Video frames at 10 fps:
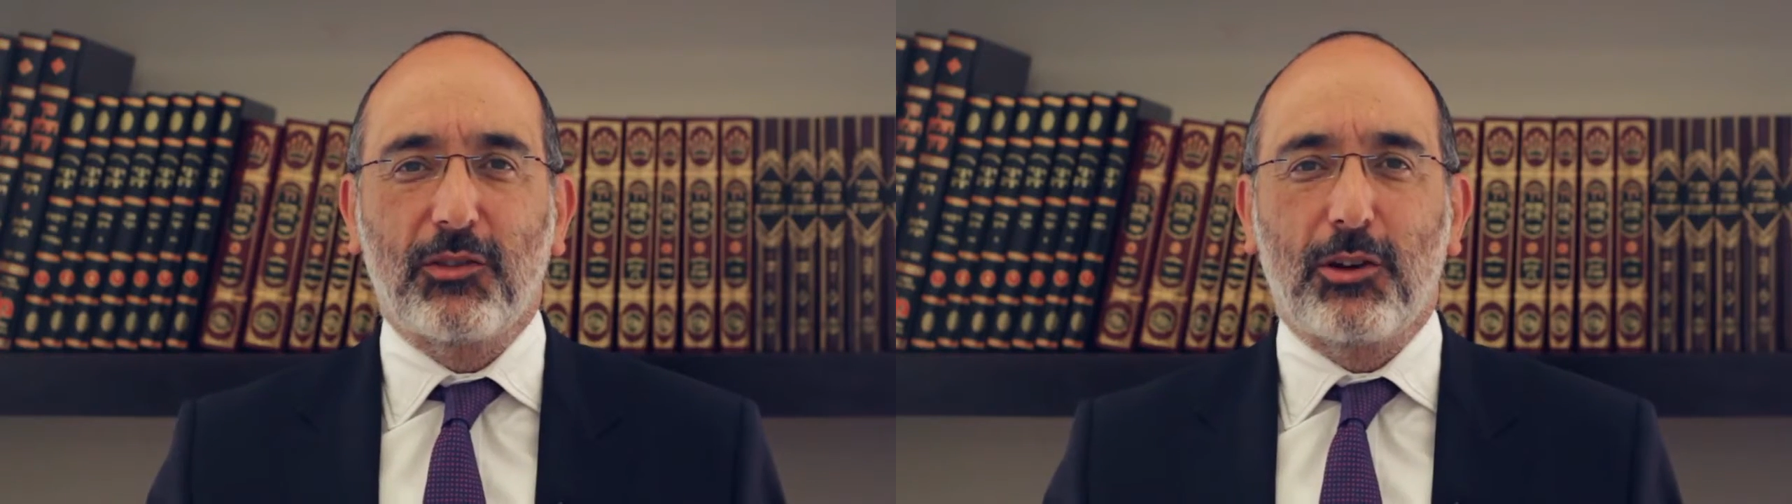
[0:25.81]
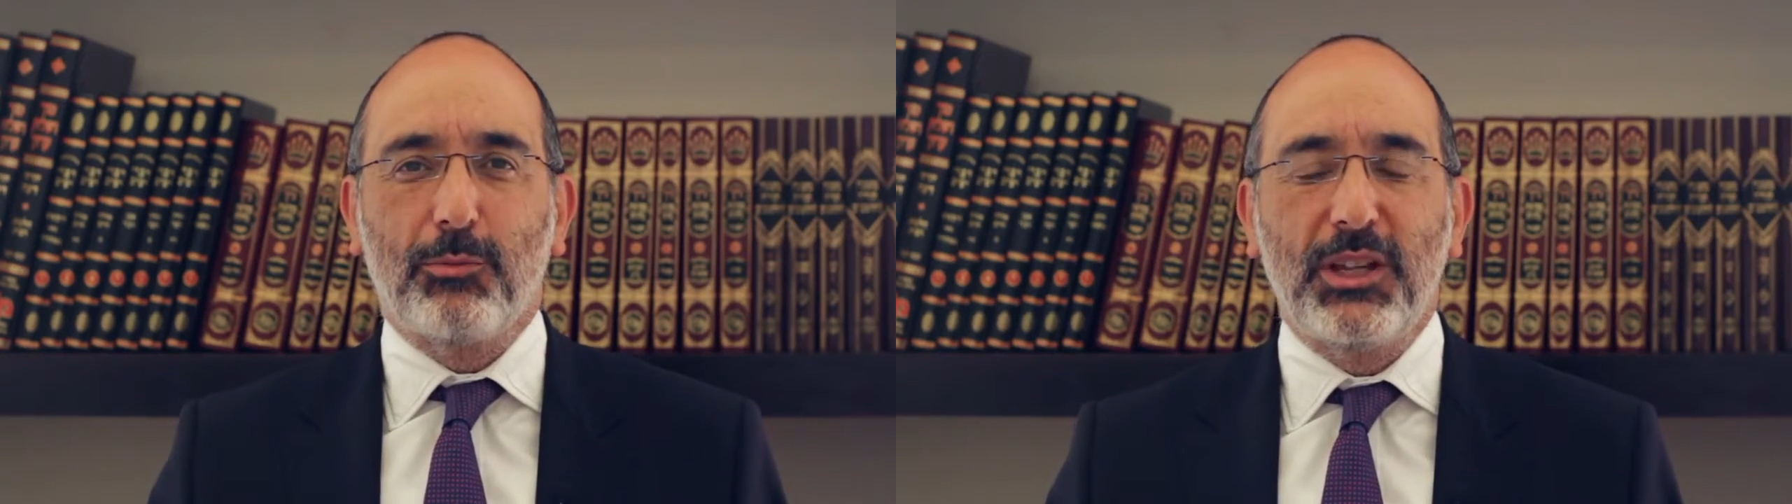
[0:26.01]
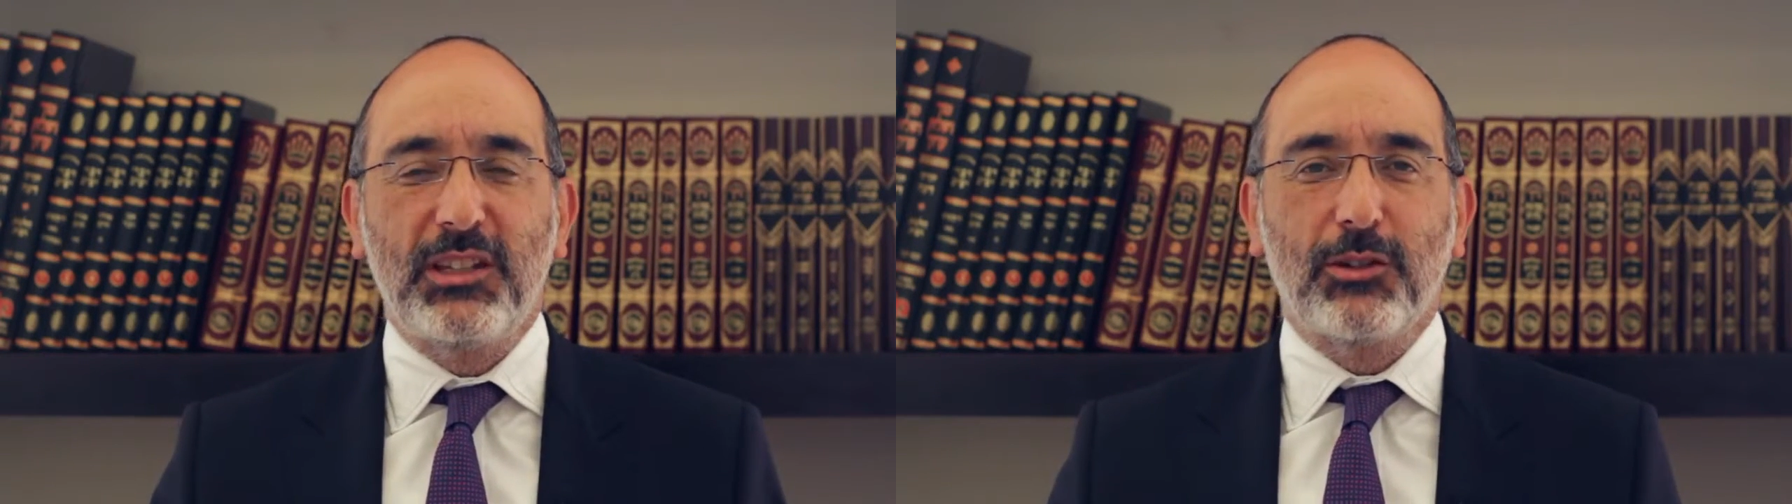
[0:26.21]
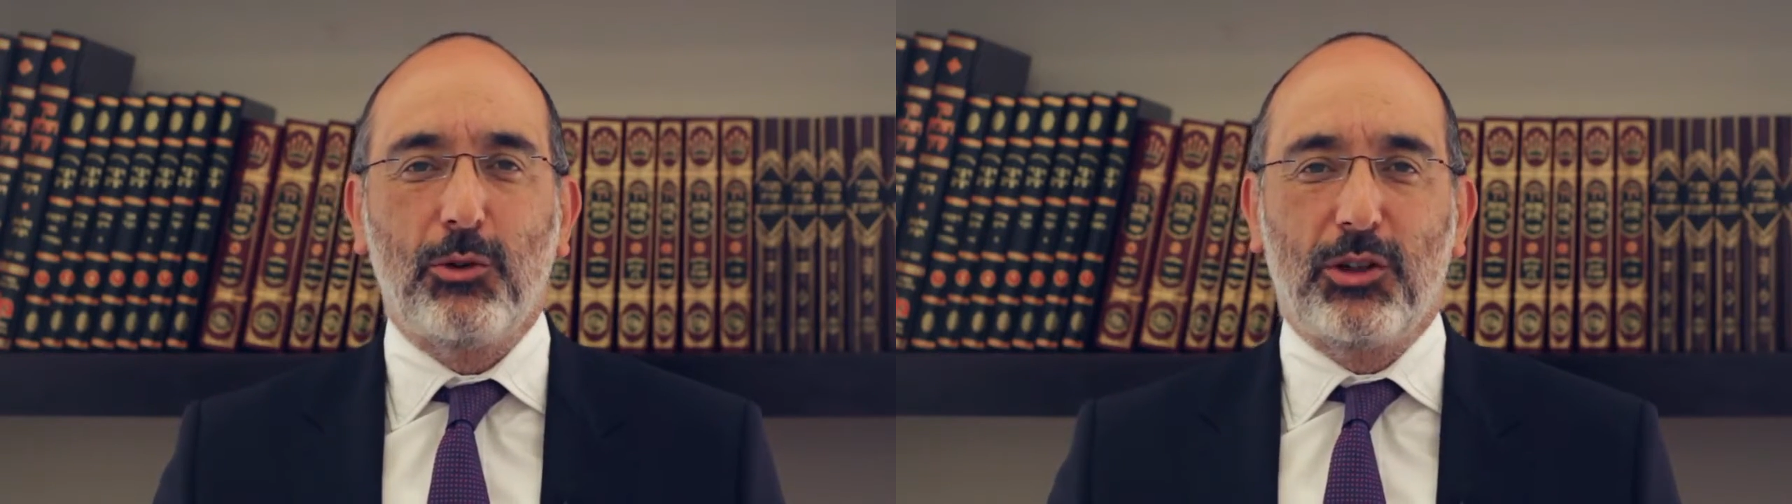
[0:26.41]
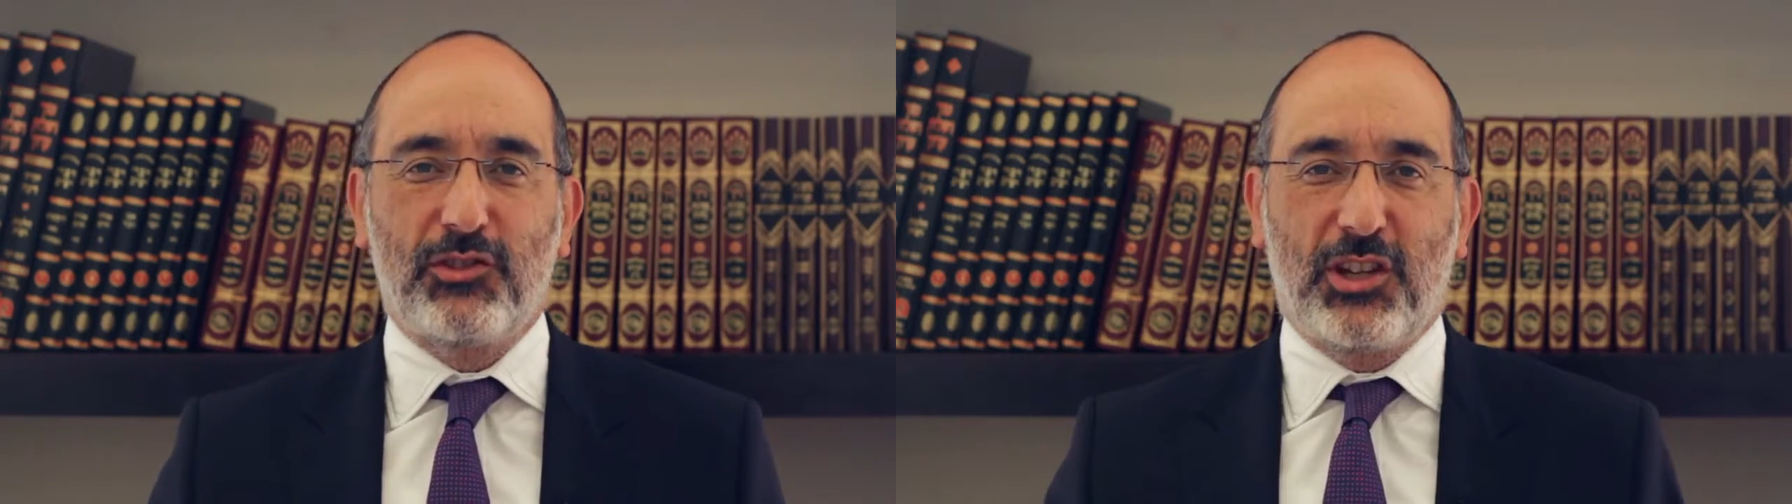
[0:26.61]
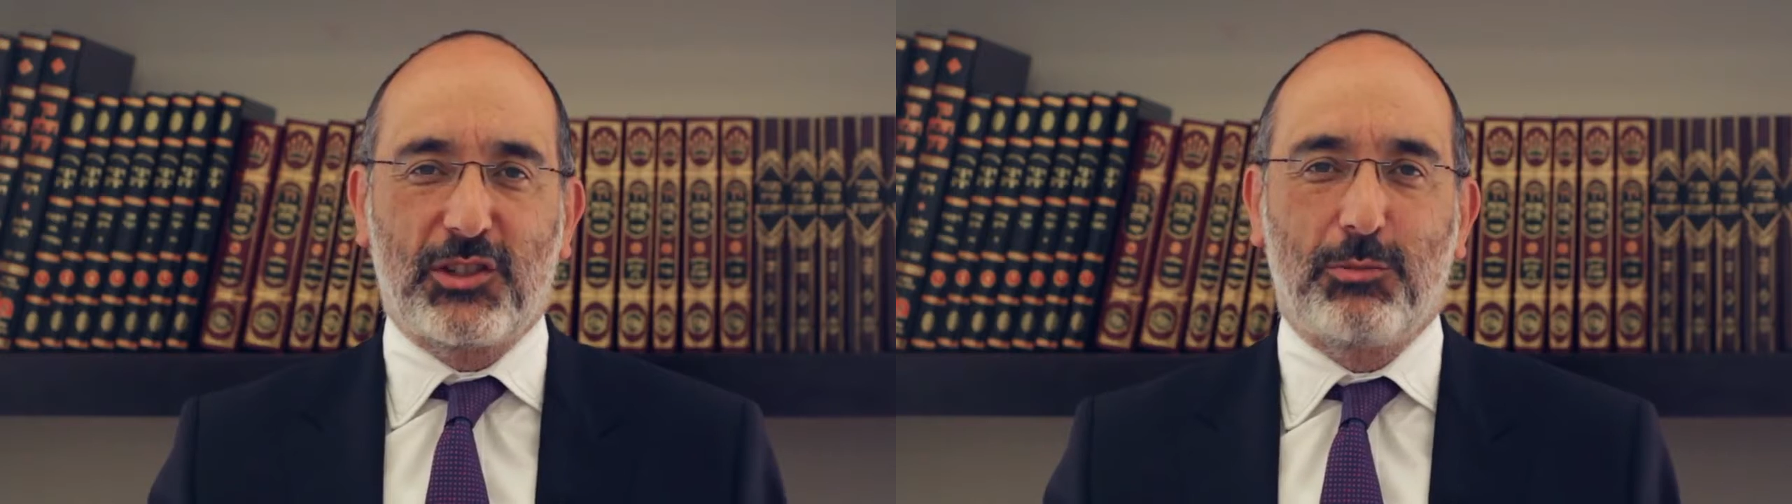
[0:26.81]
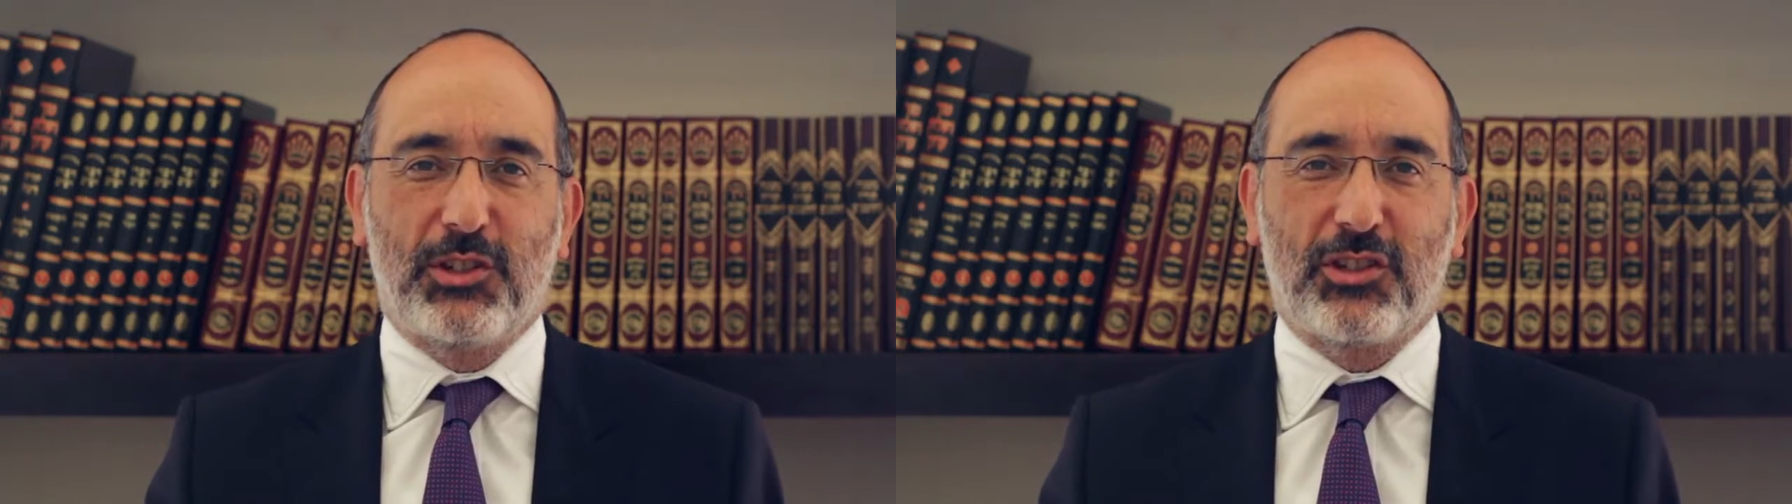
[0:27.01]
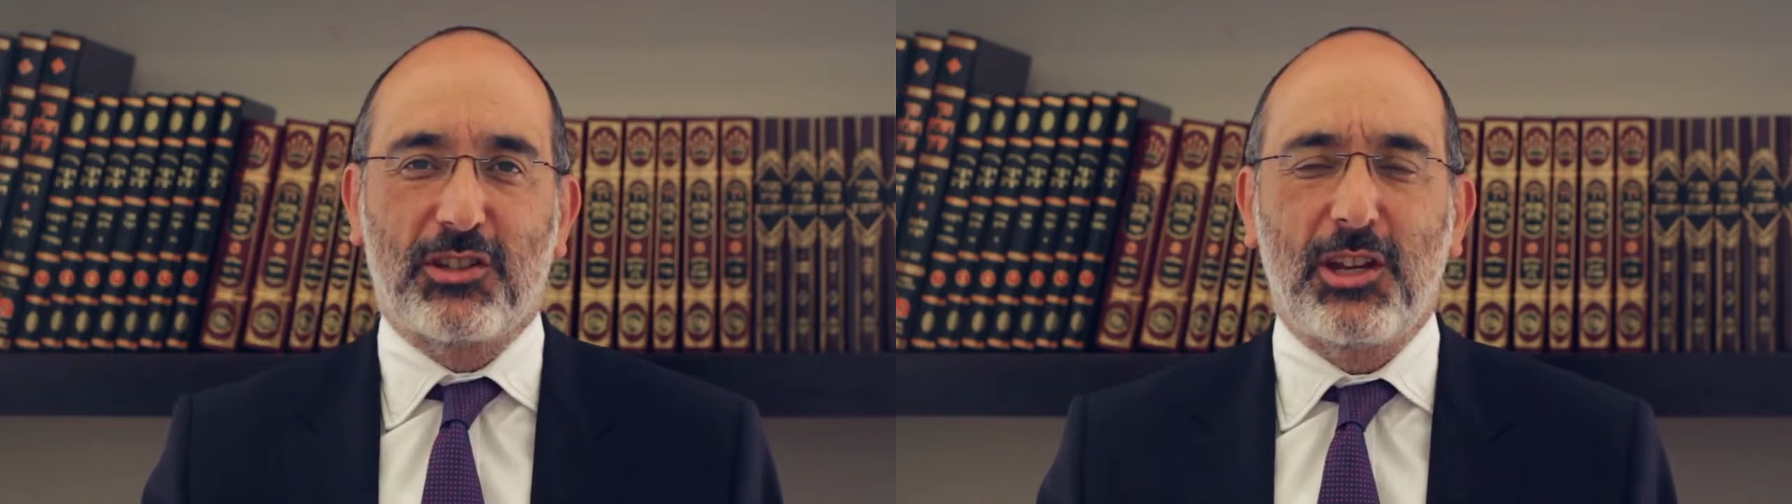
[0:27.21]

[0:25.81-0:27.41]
of completing all of Shas Mishna.